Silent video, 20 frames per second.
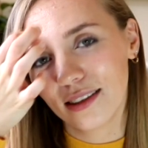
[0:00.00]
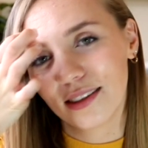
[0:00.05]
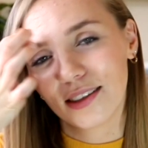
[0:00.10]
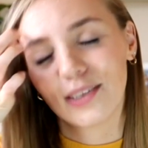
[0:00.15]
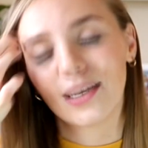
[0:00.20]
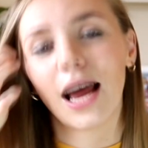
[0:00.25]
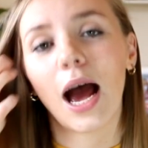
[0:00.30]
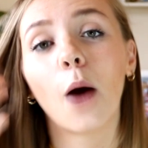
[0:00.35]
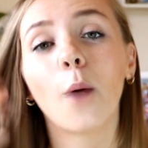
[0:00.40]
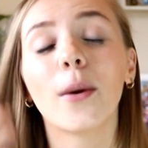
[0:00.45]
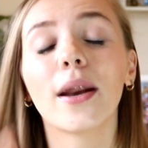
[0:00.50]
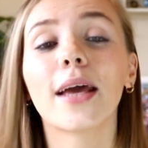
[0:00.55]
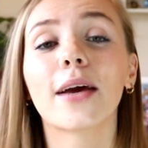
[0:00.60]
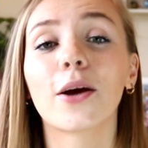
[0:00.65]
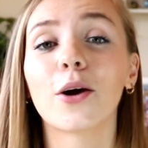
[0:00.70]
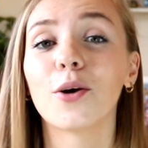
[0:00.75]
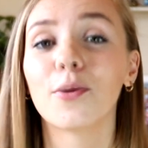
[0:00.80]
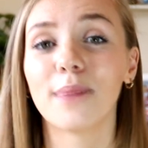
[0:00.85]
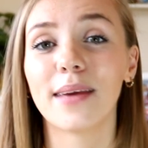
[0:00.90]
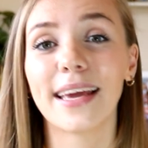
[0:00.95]
So now when I
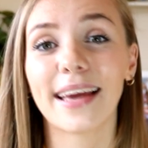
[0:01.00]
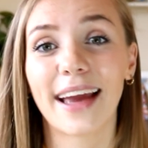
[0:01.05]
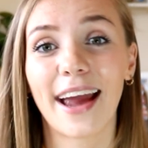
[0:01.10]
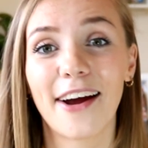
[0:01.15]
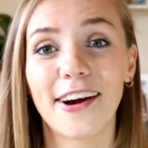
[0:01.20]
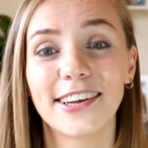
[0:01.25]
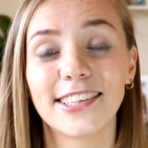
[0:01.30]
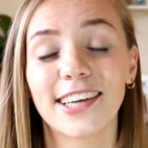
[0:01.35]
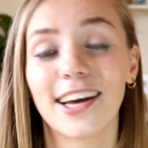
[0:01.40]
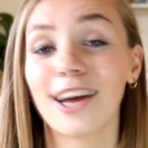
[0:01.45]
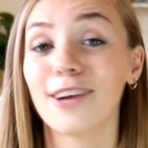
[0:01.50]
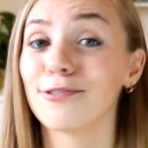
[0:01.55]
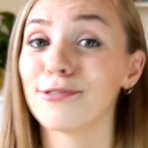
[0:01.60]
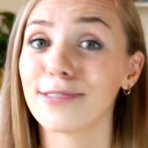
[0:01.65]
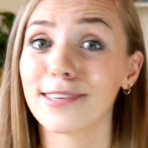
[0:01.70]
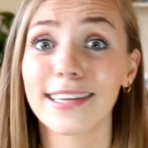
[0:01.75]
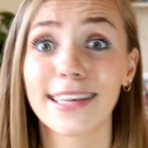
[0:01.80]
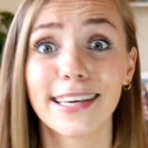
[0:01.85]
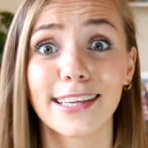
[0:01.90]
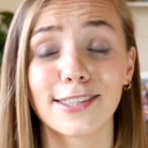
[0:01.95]
go and meet a character, I really